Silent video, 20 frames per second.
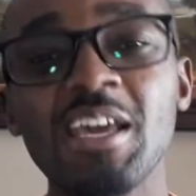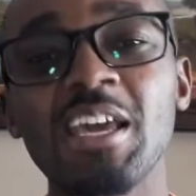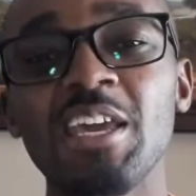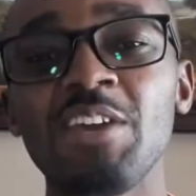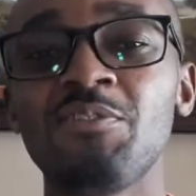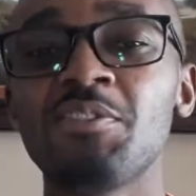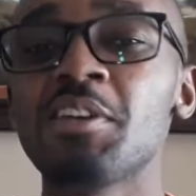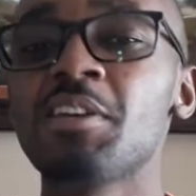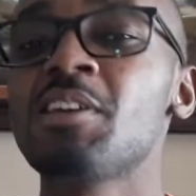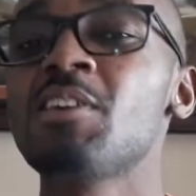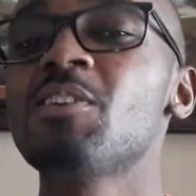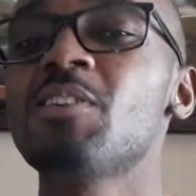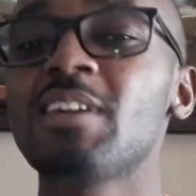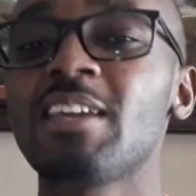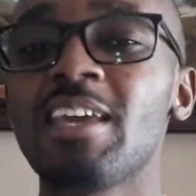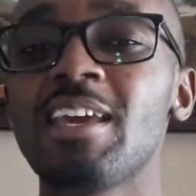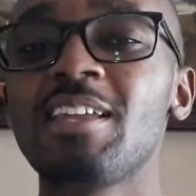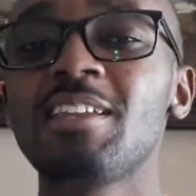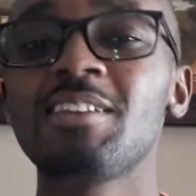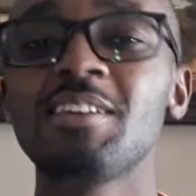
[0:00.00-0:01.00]
If you're here
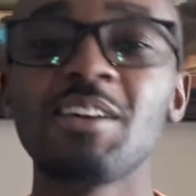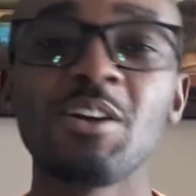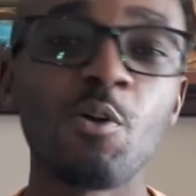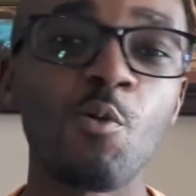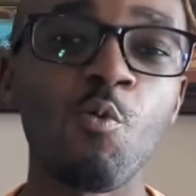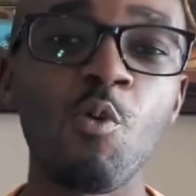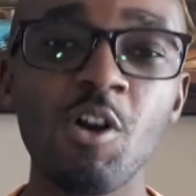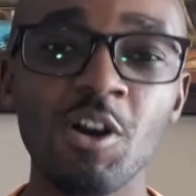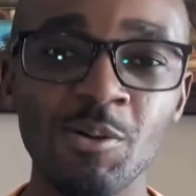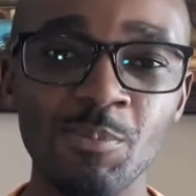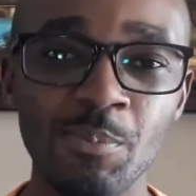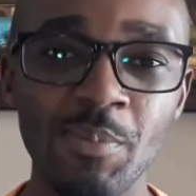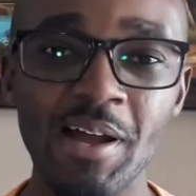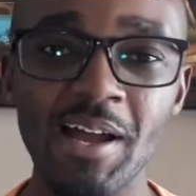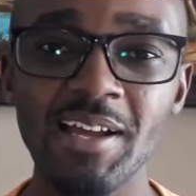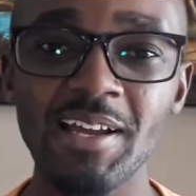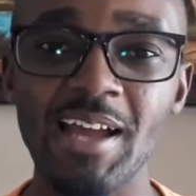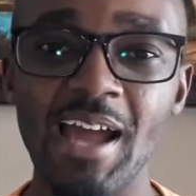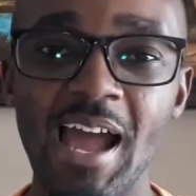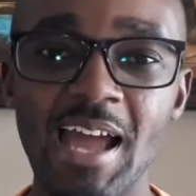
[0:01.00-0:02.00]
again, welcome
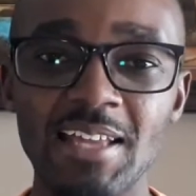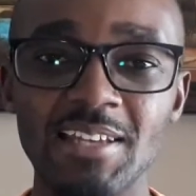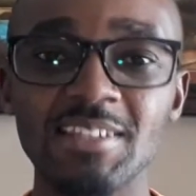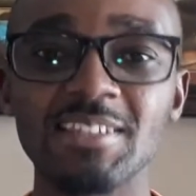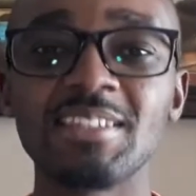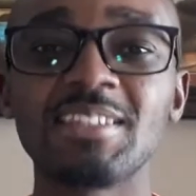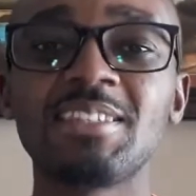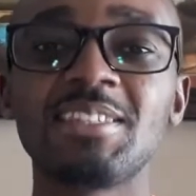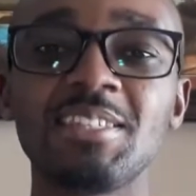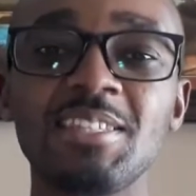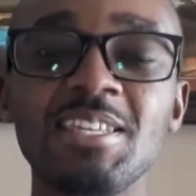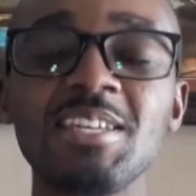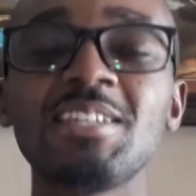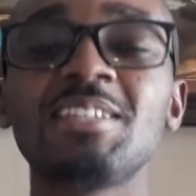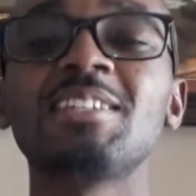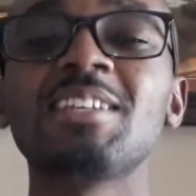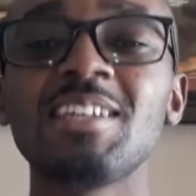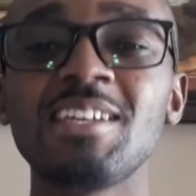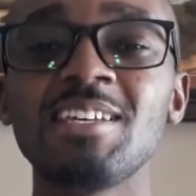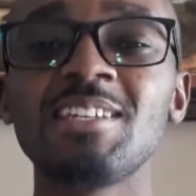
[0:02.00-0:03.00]
back, and this
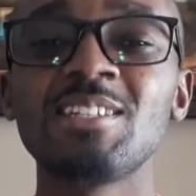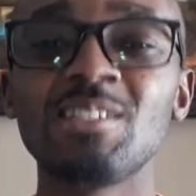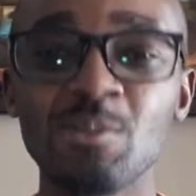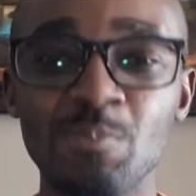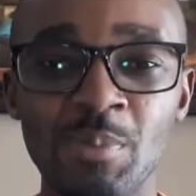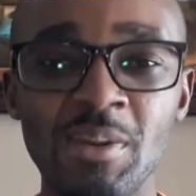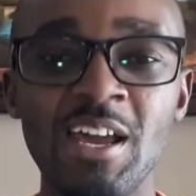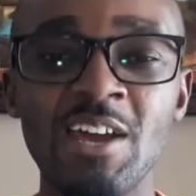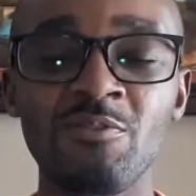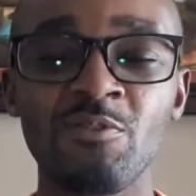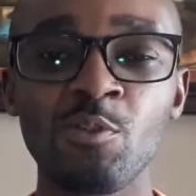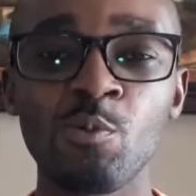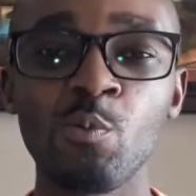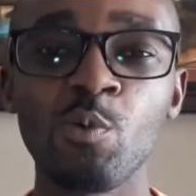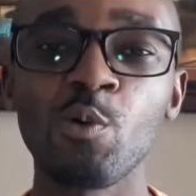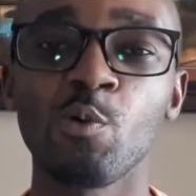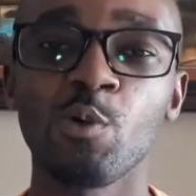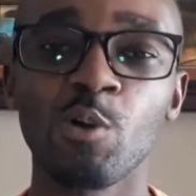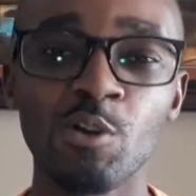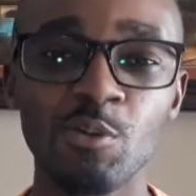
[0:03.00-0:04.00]
is the platform where
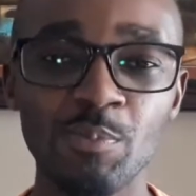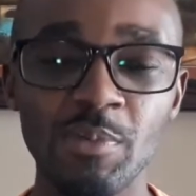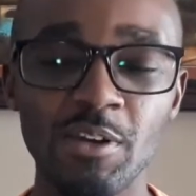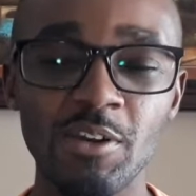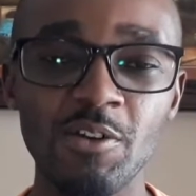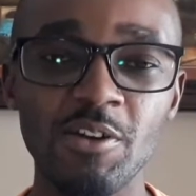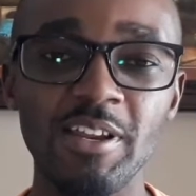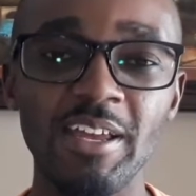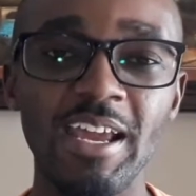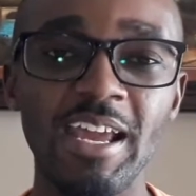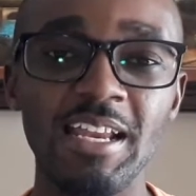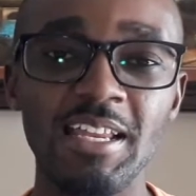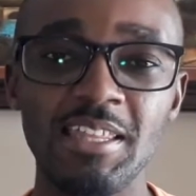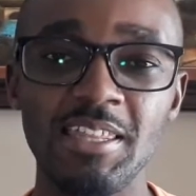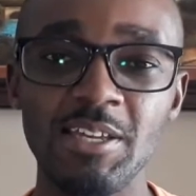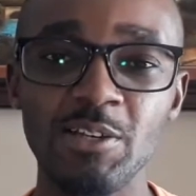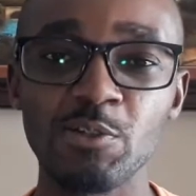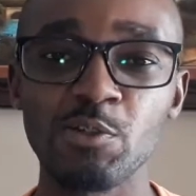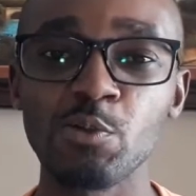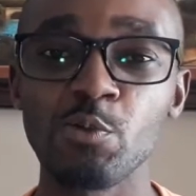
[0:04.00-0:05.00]
we're going to be learning
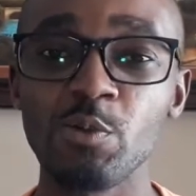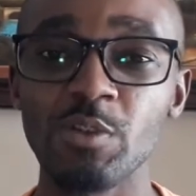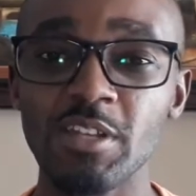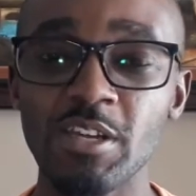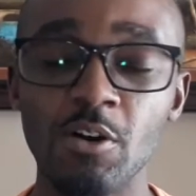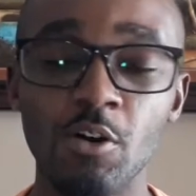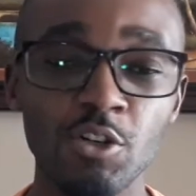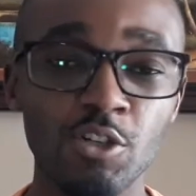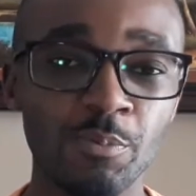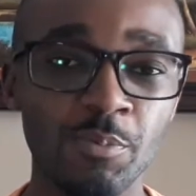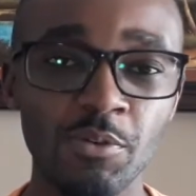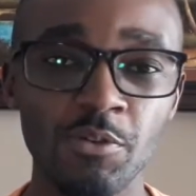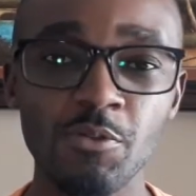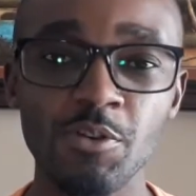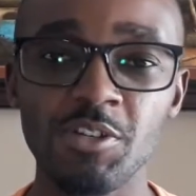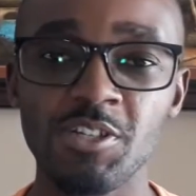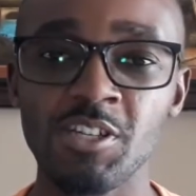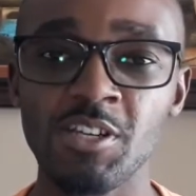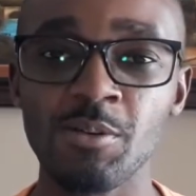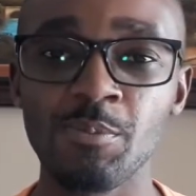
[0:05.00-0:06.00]
anything to do with
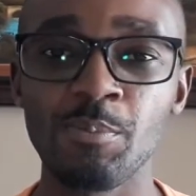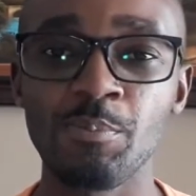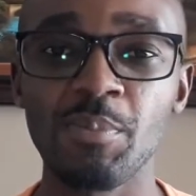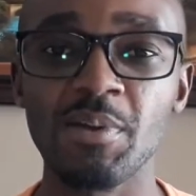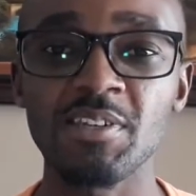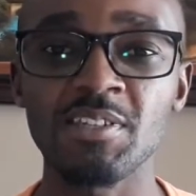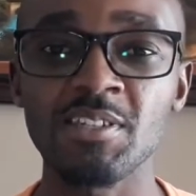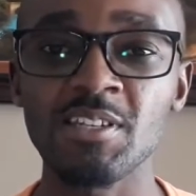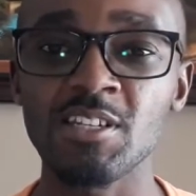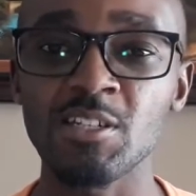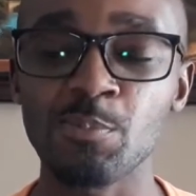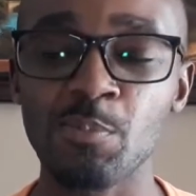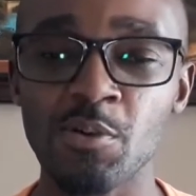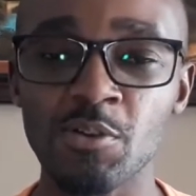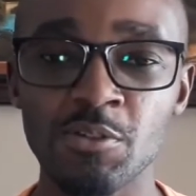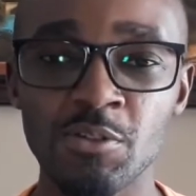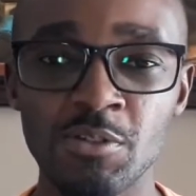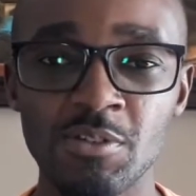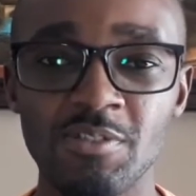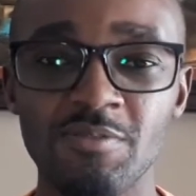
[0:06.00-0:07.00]
entrepreneurship, business,
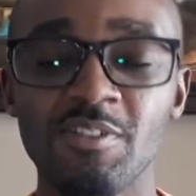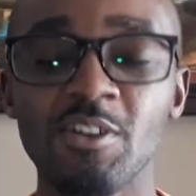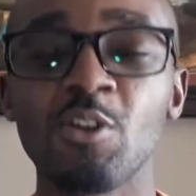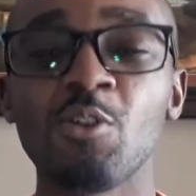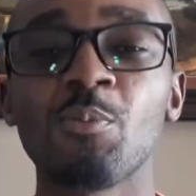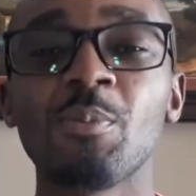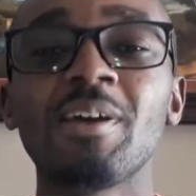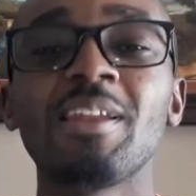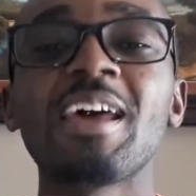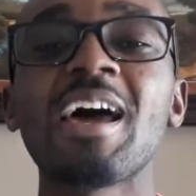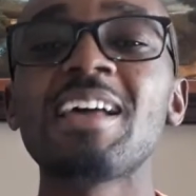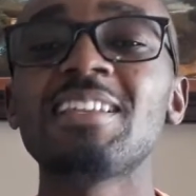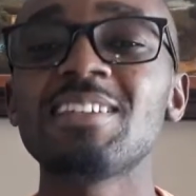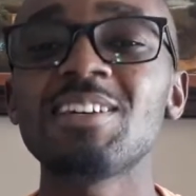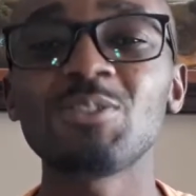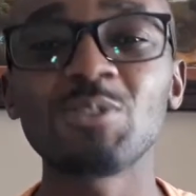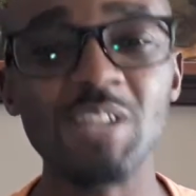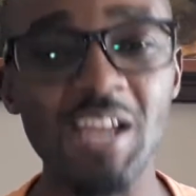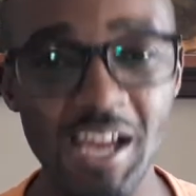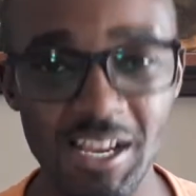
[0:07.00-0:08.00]
personal development, and
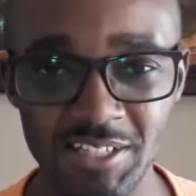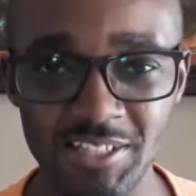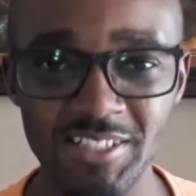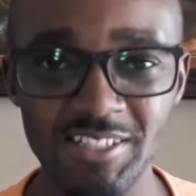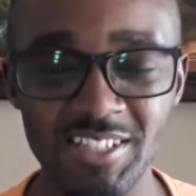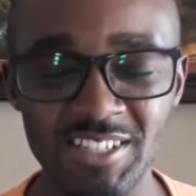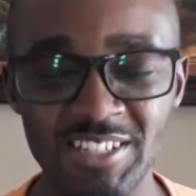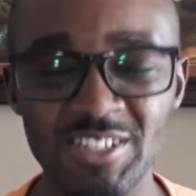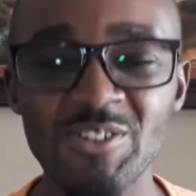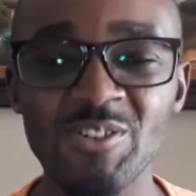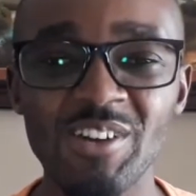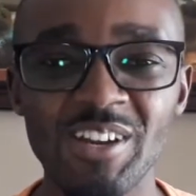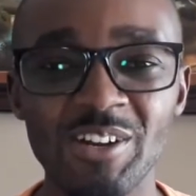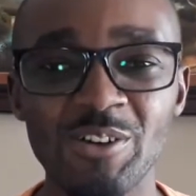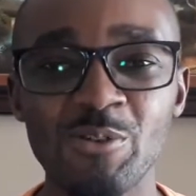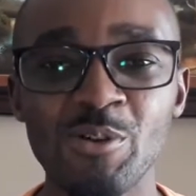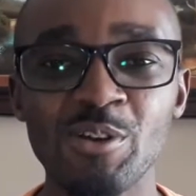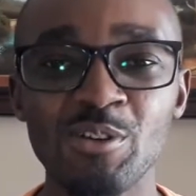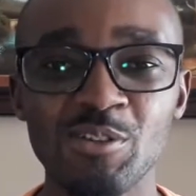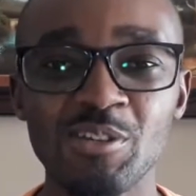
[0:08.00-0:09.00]
actually just learning and
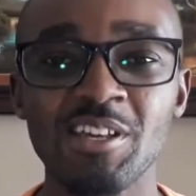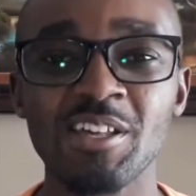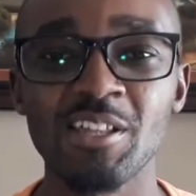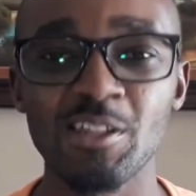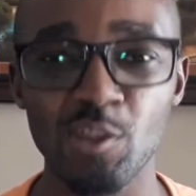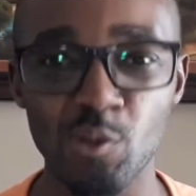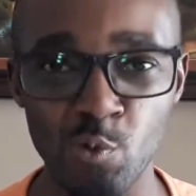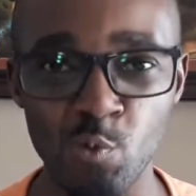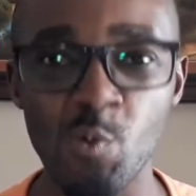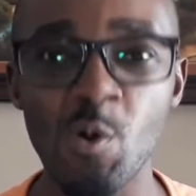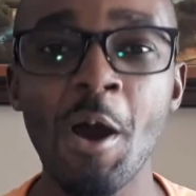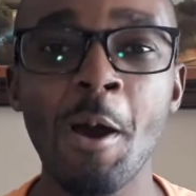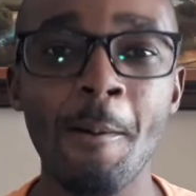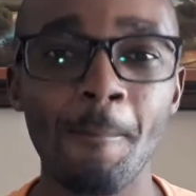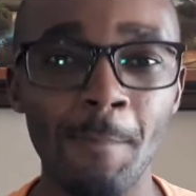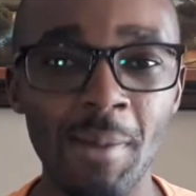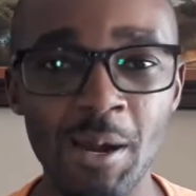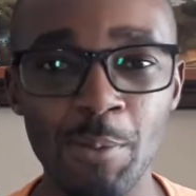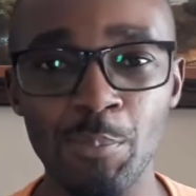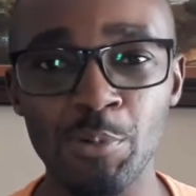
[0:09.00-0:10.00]
growing together through
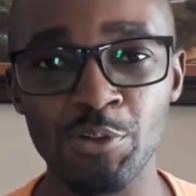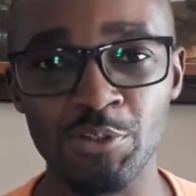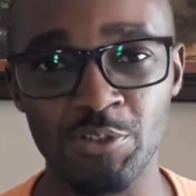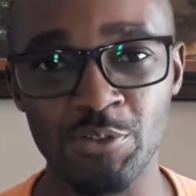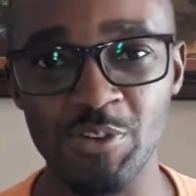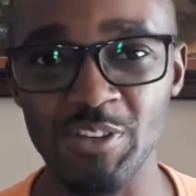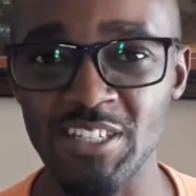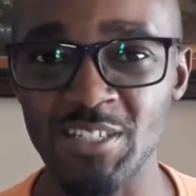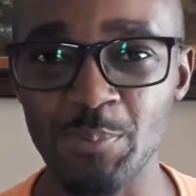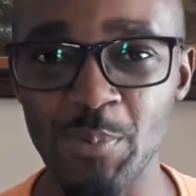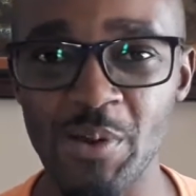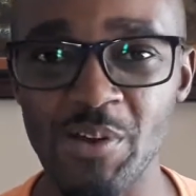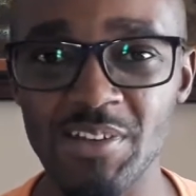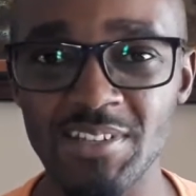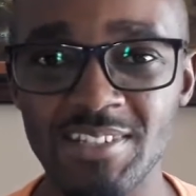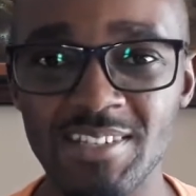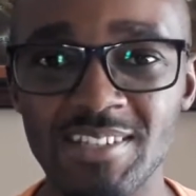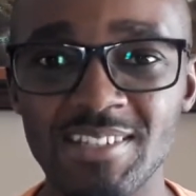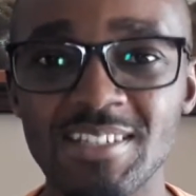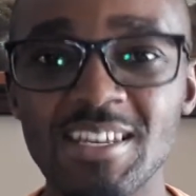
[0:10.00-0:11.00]
my personal
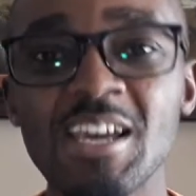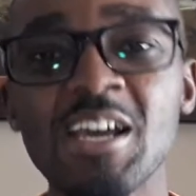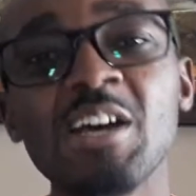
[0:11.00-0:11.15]
experiences.